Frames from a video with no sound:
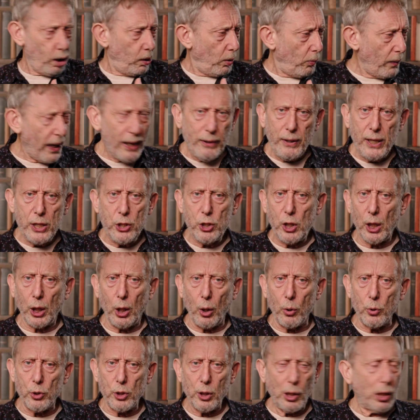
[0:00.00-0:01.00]
Where is the
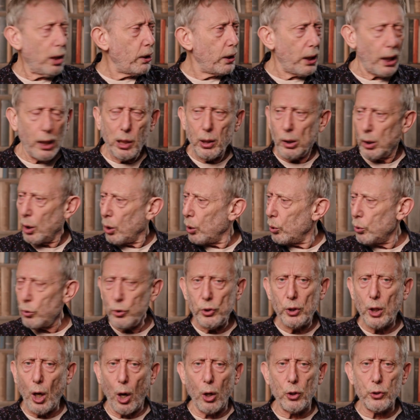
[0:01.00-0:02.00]
goose? Who's
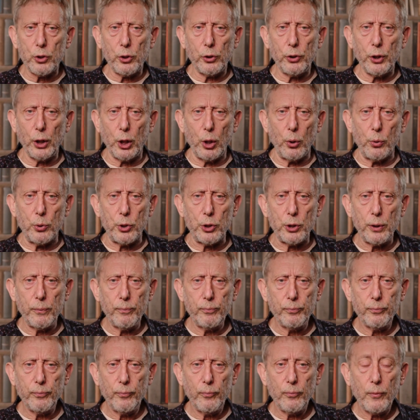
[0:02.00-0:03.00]
got the goose?
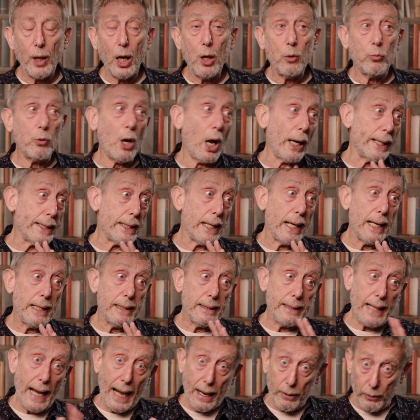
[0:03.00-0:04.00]
Right,
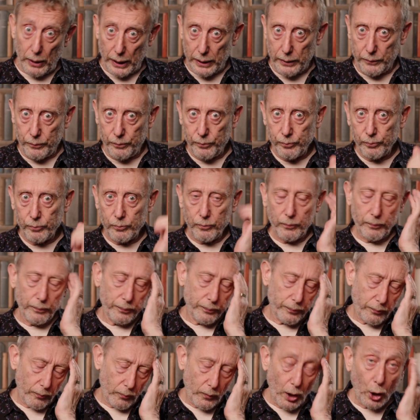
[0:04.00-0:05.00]
Darren,
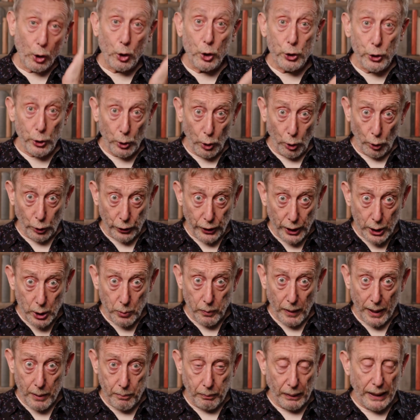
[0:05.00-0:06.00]
could you look this
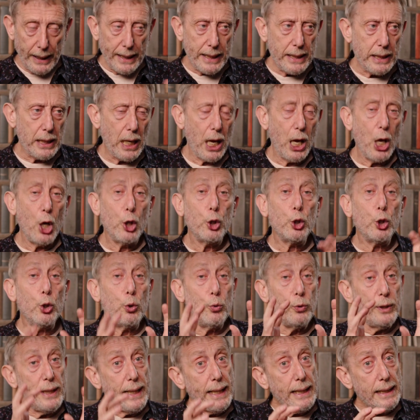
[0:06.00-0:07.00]
way, please? You
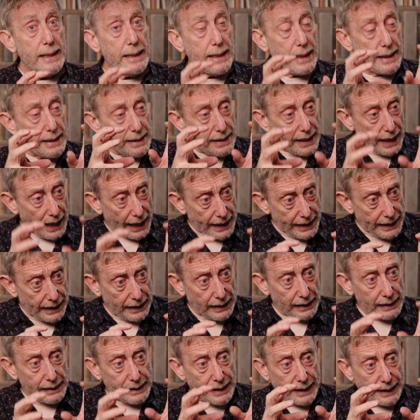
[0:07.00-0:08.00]
need to
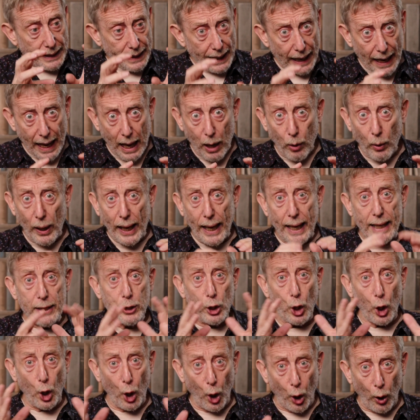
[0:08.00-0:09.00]
take the cow head
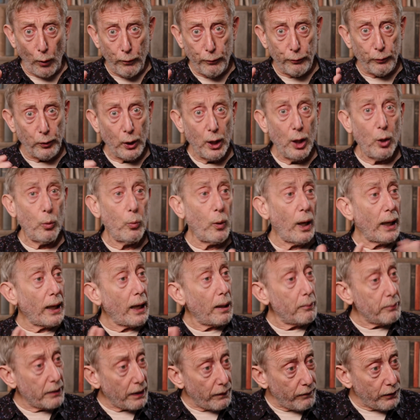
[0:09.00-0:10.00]
off while
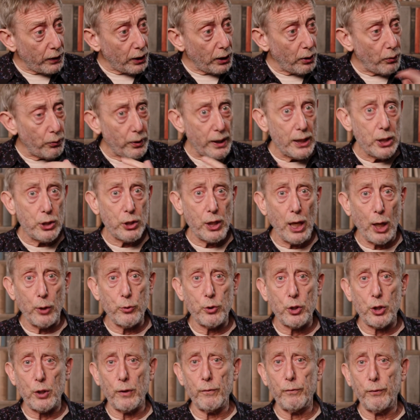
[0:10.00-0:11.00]
I'm giving you these
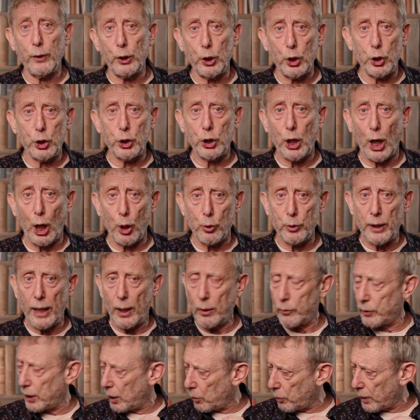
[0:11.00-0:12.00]
notes for the show.
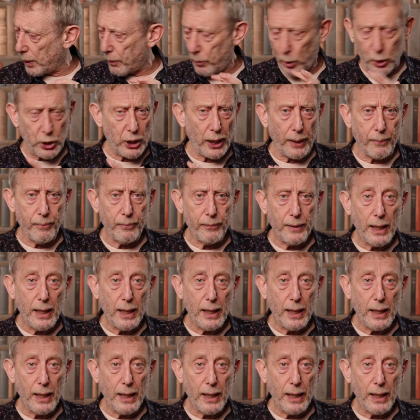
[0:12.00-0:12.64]
Now, where was I?